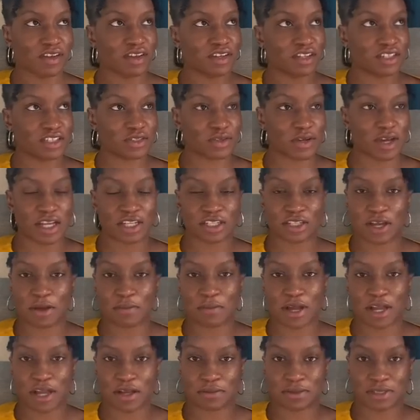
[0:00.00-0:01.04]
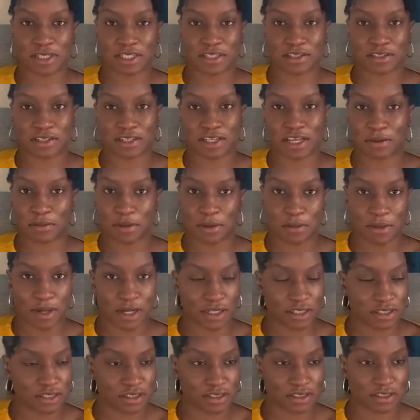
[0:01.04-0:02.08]
So I had to come back upstairs and get my
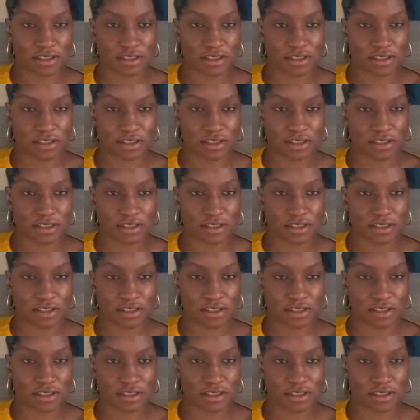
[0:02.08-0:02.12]
mask.